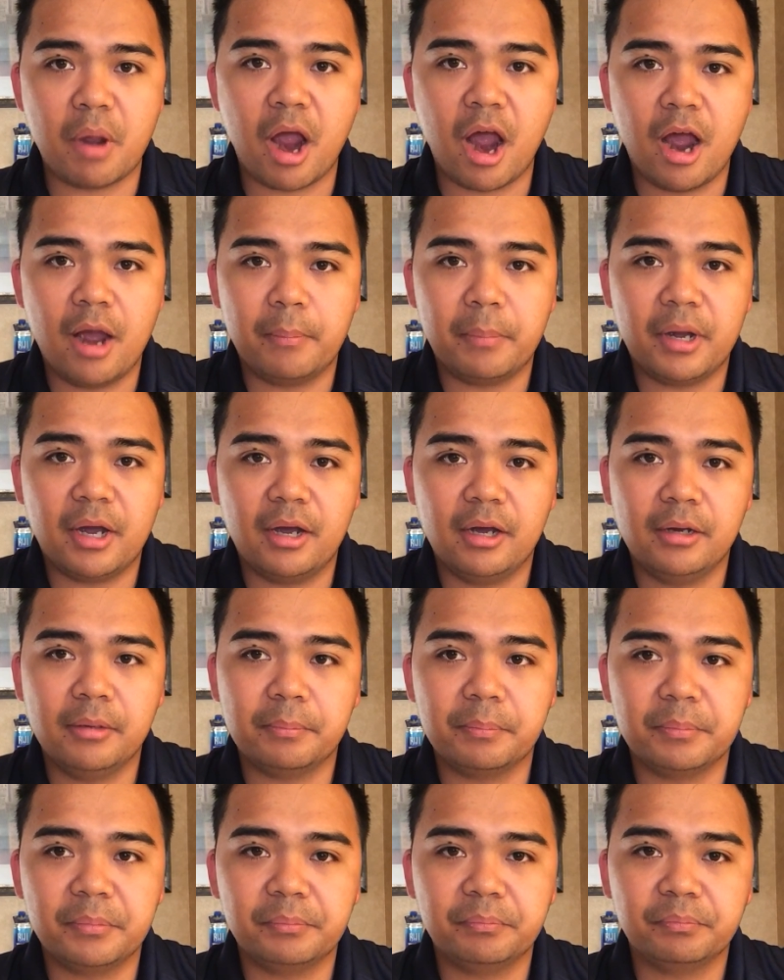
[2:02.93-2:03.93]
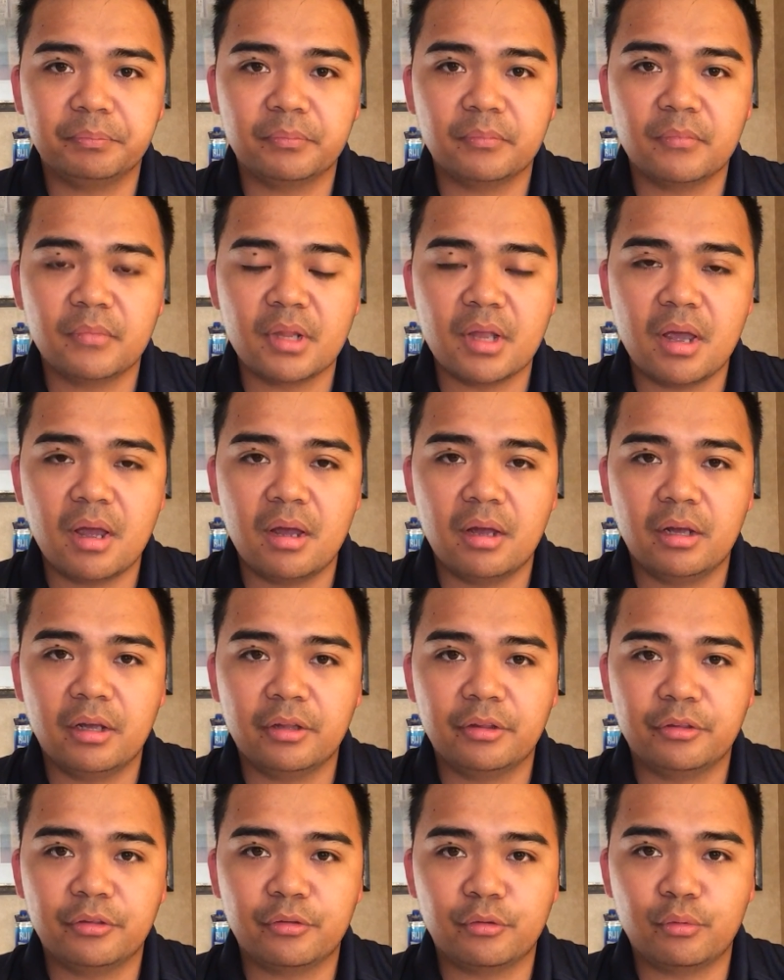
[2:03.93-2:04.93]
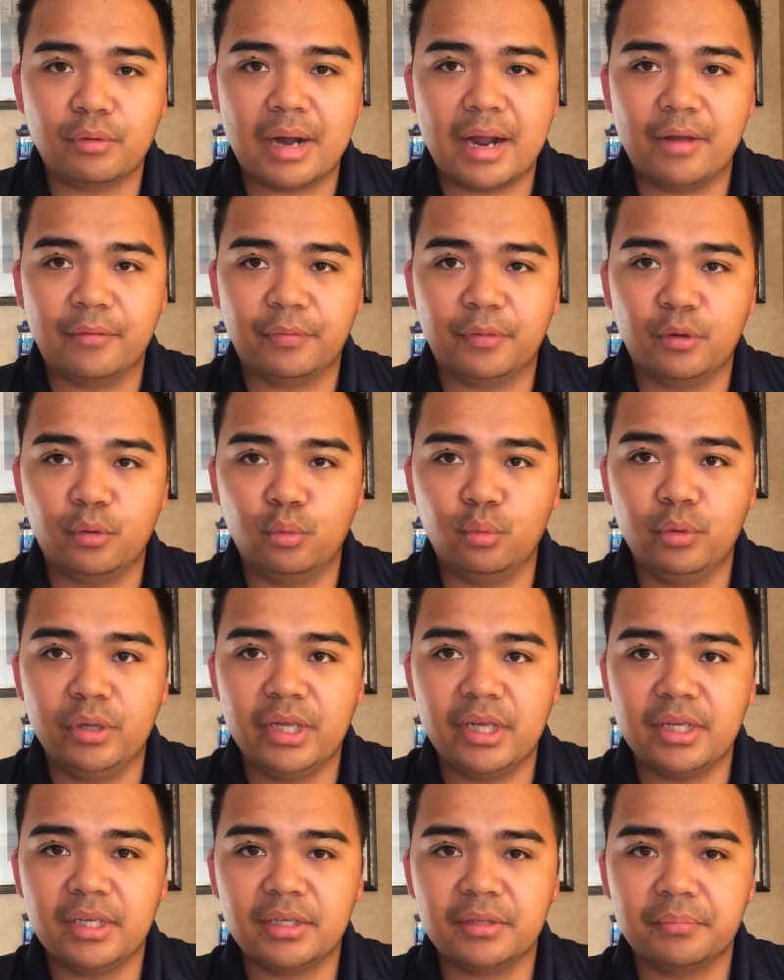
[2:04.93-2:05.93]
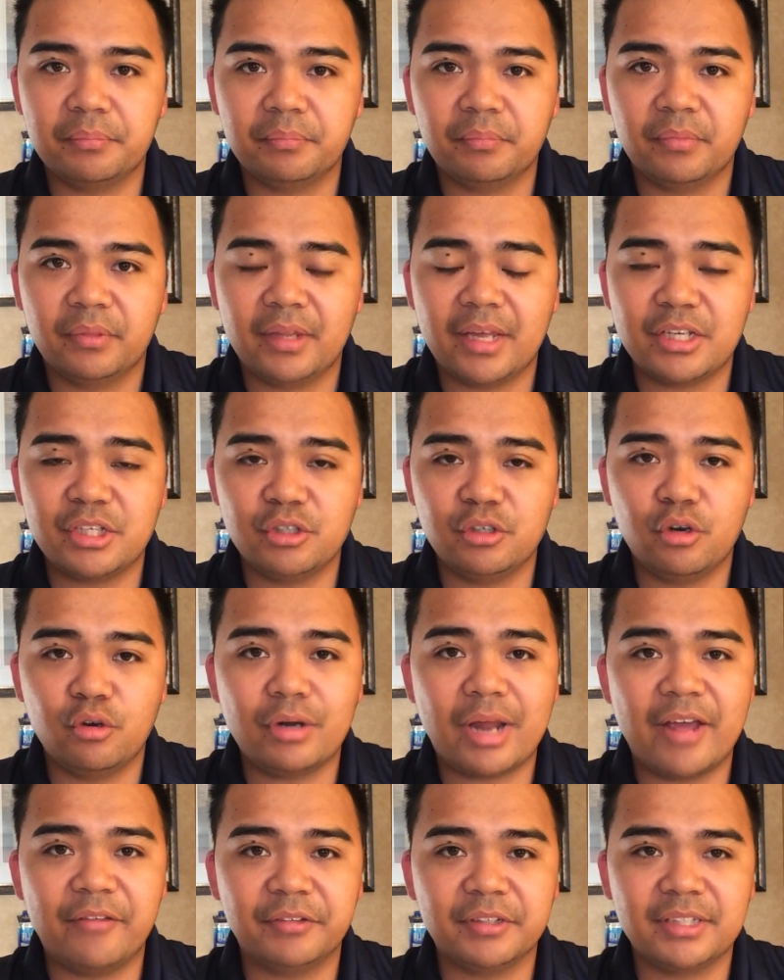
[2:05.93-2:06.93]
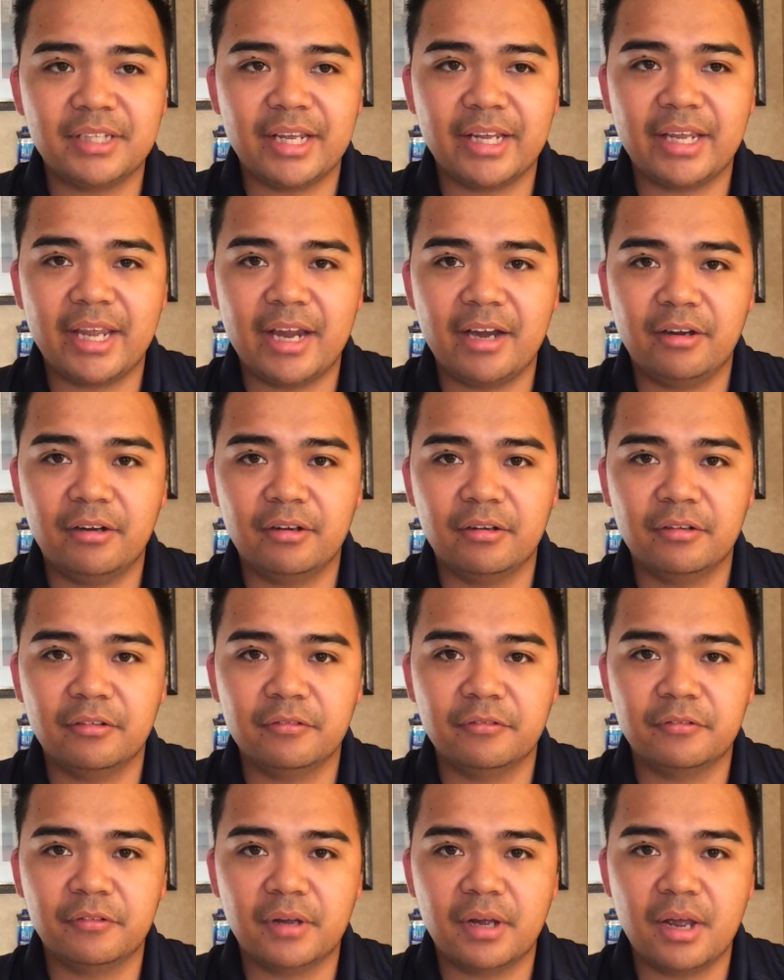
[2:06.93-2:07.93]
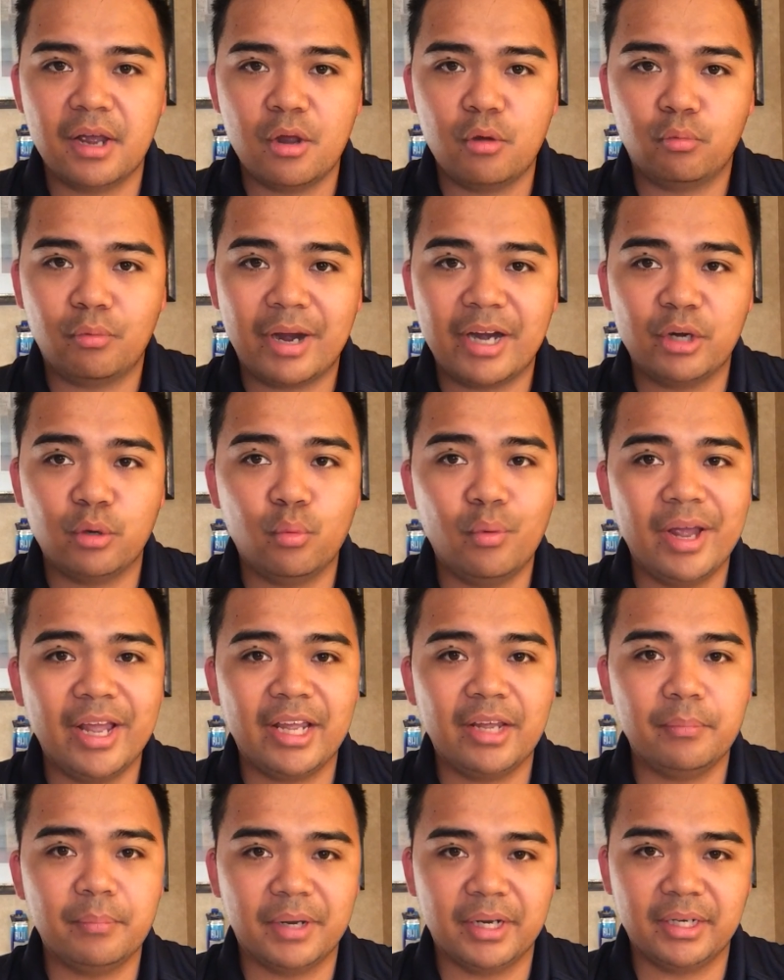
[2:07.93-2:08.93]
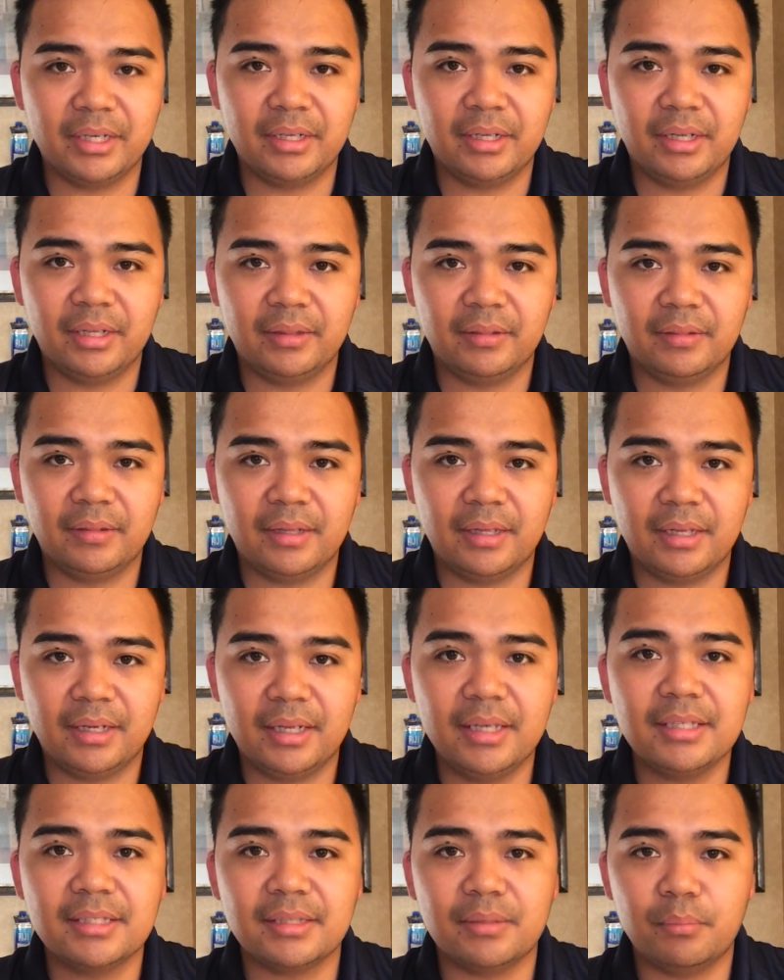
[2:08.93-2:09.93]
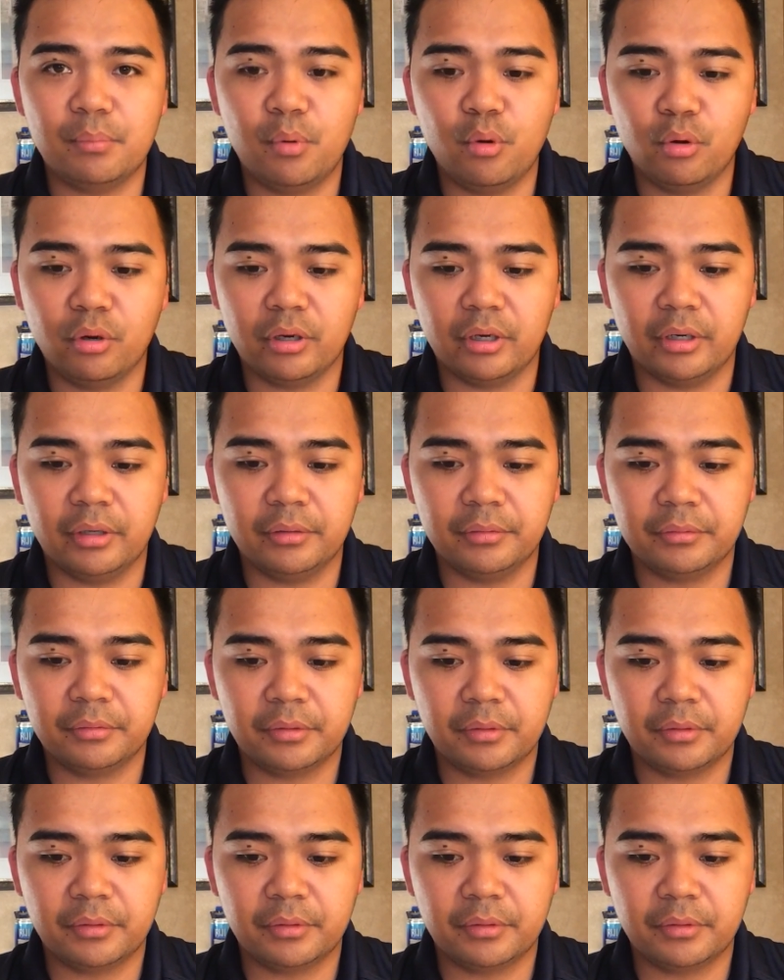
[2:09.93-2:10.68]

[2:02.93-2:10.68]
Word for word: pop up throughout the week that you don't have to take care of right away, but it is important.